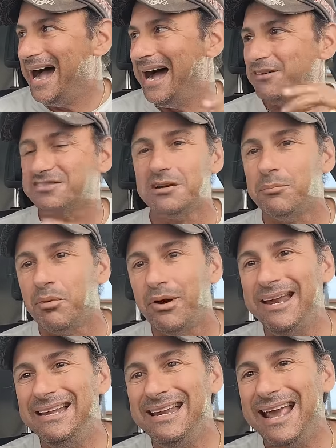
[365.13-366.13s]
House of
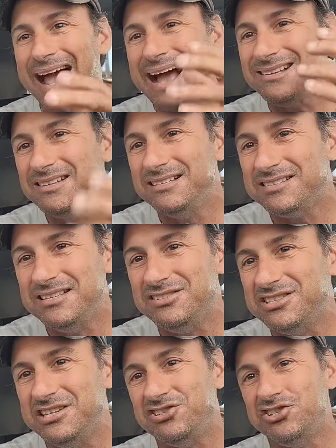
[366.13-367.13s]
Brainiac. This
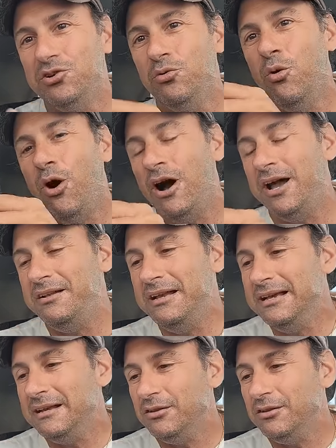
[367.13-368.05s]
is issue one.